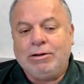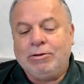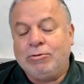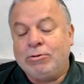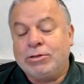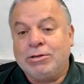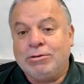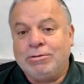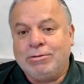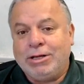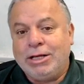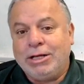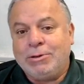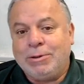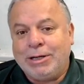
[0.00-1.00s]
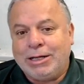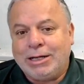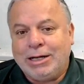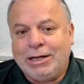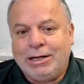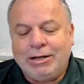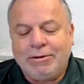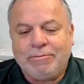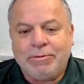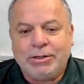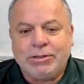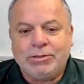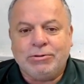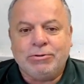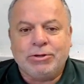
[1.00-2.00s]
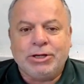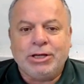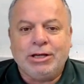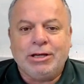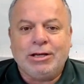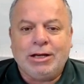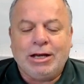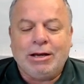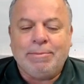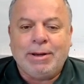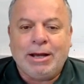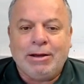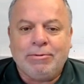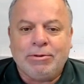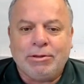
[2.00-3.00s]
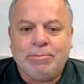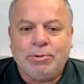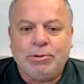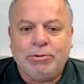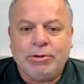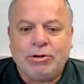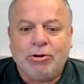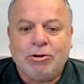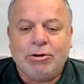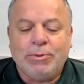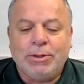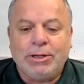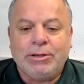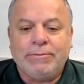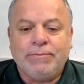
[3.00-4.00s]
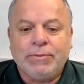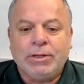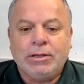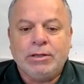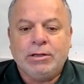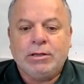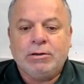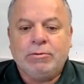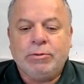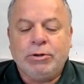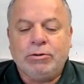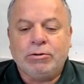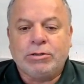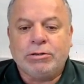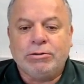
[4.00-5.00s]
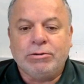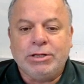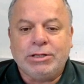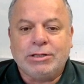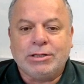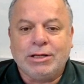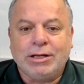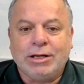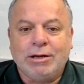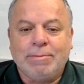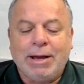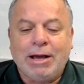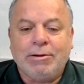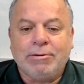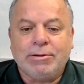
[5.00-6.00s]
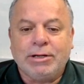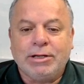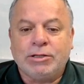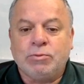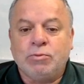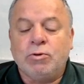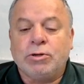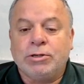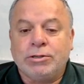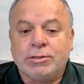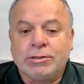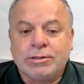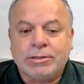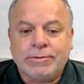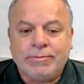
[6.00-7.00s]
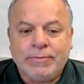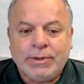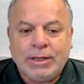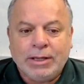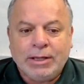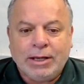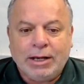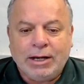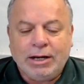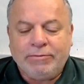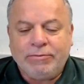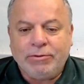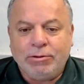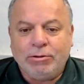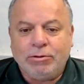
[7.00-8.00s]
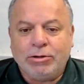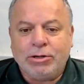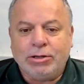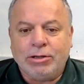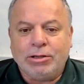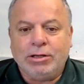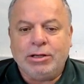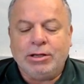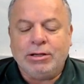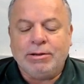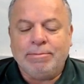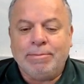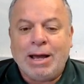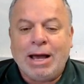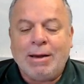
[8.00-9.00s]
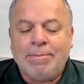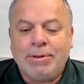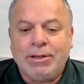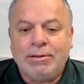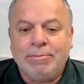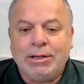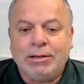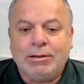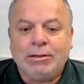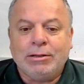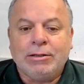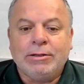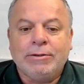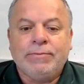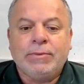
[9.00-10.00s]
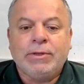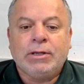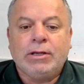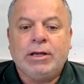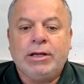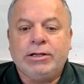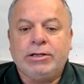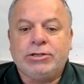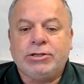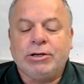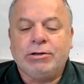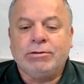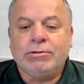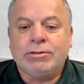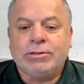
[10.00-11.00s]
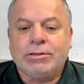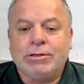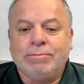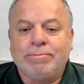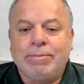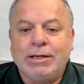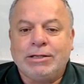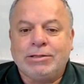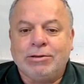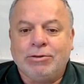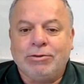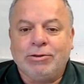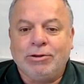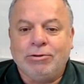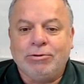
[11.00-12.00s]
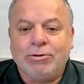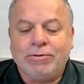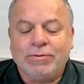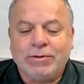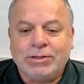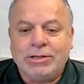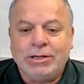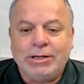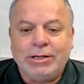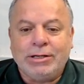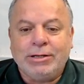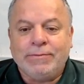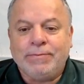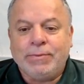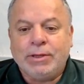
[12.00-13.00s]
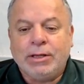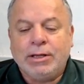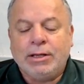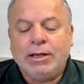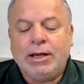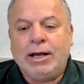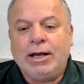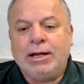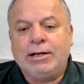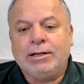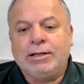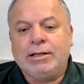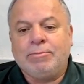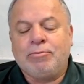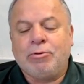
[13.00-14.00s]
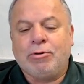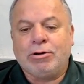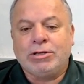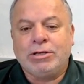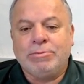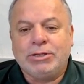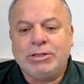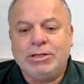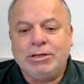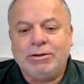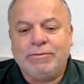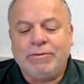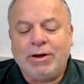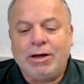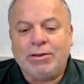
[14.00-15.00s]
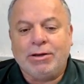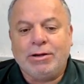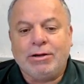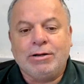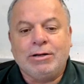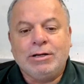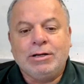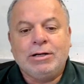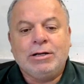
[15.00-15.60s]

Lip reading: also equally clearly, if we're talking about the blue economy, we also need to think about its waters. And if you look at the map in the middle, it shows that based on the law of the sea and the proximity of other